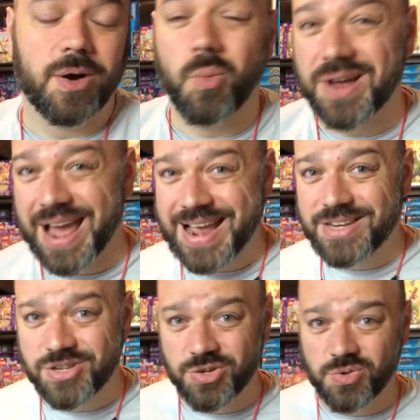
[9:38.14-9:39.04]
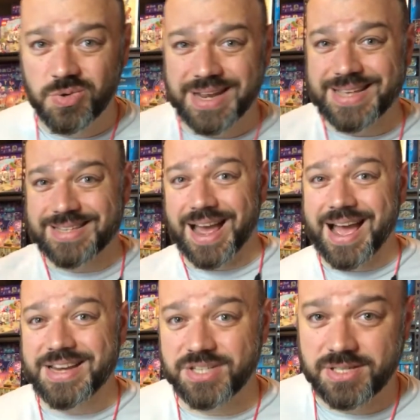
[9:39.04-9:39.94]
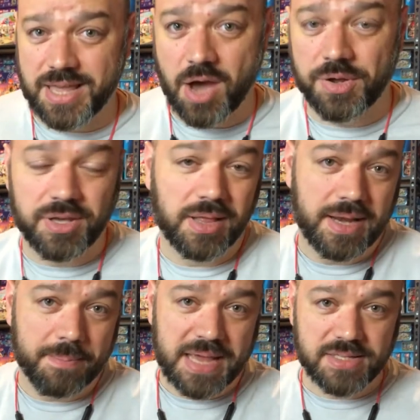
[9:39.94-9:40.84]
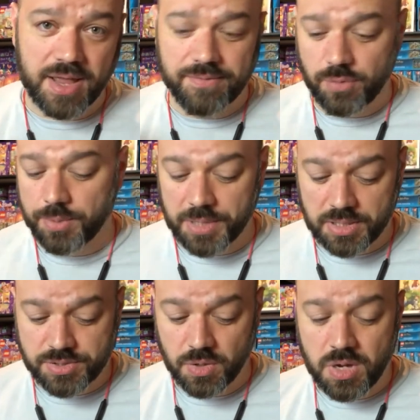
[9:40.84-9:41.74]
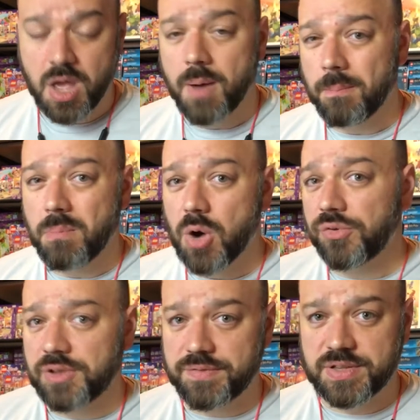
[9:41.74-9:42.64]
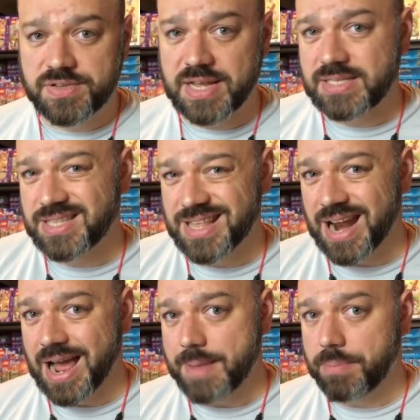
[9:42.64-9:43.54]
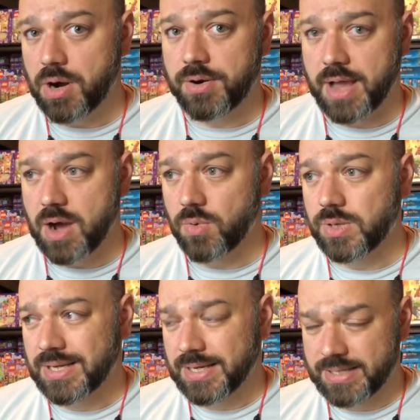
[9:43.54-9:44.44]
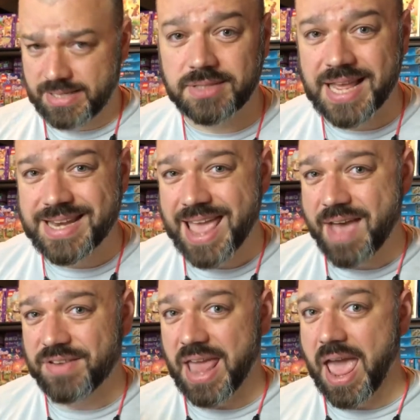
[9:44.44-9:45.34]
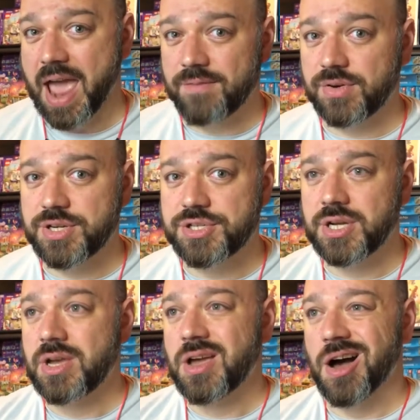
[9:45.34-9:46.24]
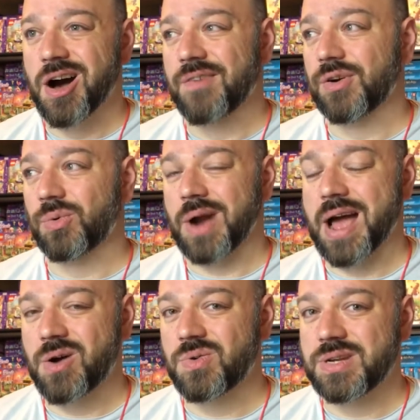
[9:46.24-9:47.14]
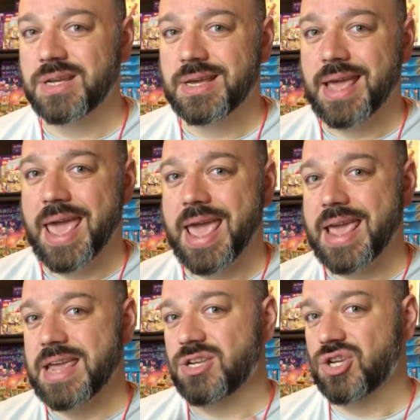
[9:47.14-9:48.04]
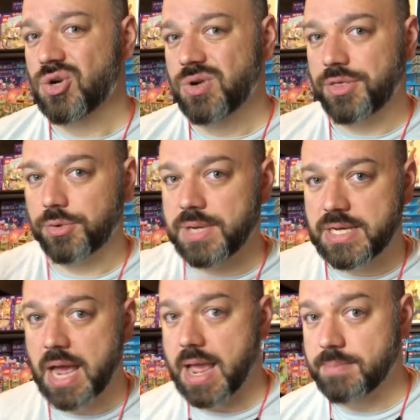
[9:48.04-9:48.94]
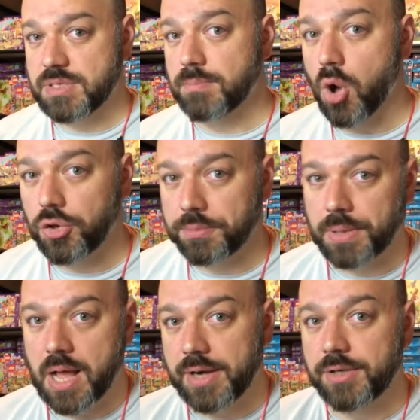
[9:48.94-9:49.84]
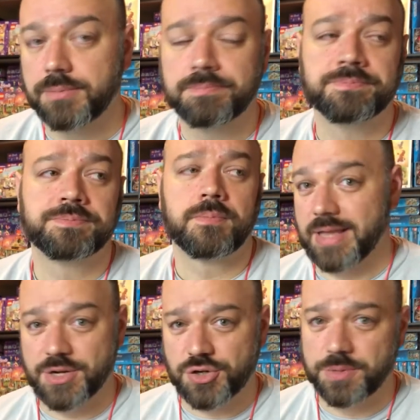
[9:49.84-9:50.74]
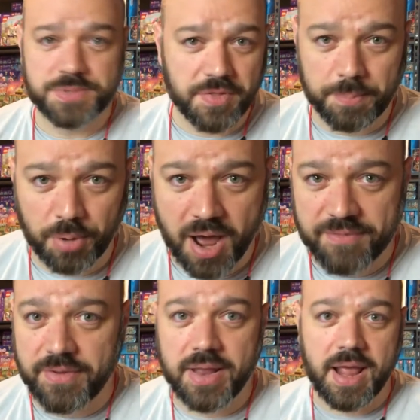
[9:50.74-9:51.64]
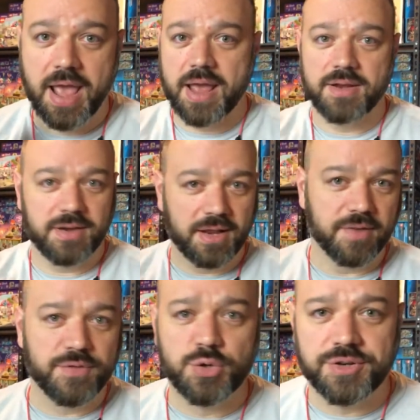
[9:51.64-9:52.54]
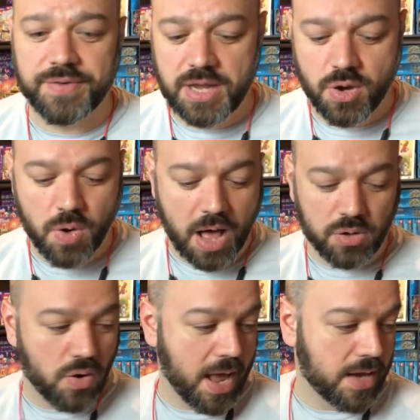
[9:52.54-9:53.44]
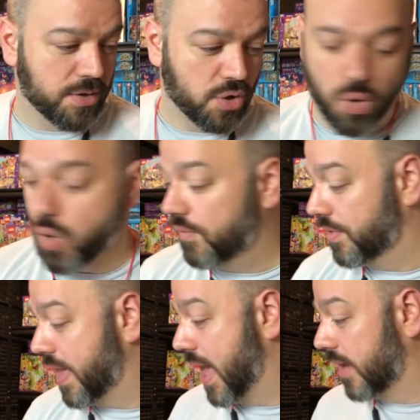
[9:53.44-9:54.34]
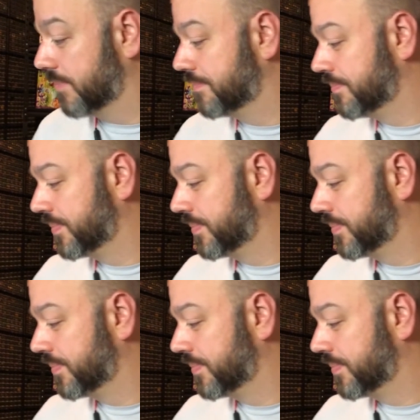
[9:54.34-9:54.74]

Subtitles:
What I do is I just calculate it based on a formula. So most of the sets that I part out tend to have an average of around a 2 to 3 times multiplier in terms of the profit, and in a future video I'll go ahead and go over that.